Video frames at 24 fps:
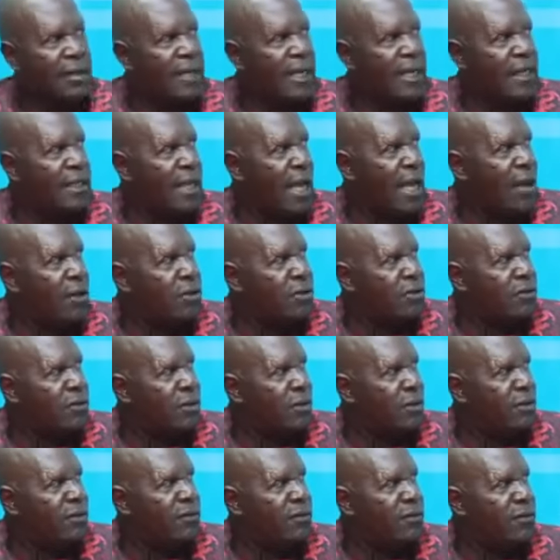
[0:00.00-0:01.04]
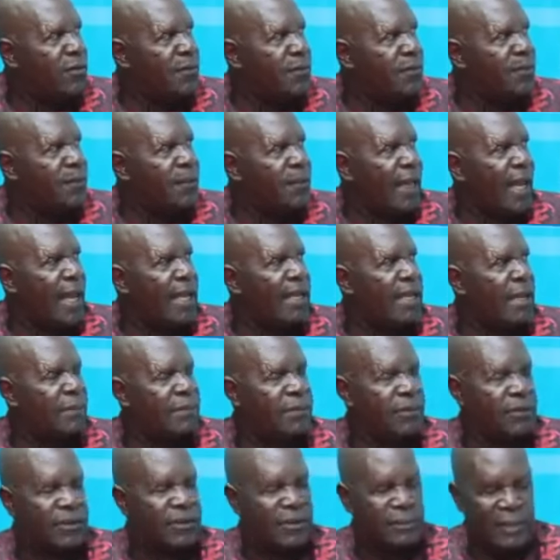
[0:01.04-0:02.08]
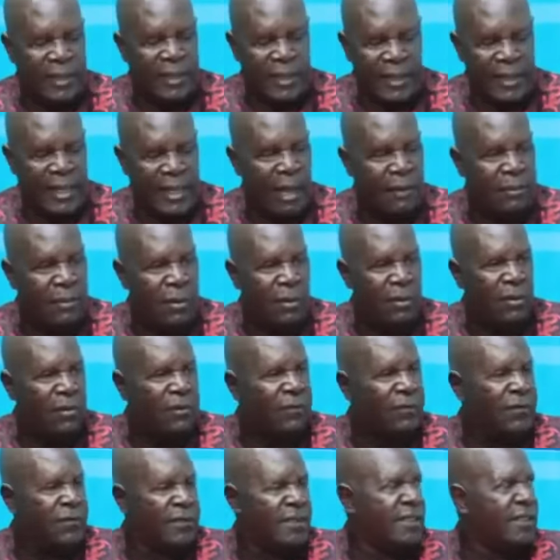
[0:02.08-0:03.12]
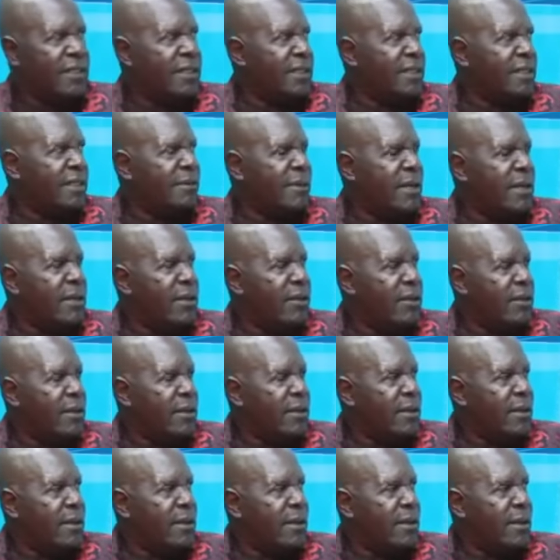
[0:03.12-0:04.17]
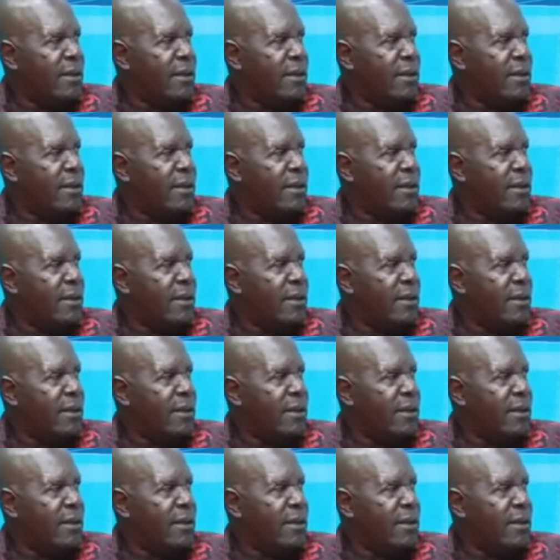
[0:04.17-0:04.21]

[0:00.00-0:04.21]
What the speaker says: that out of an approximated number of 46 million,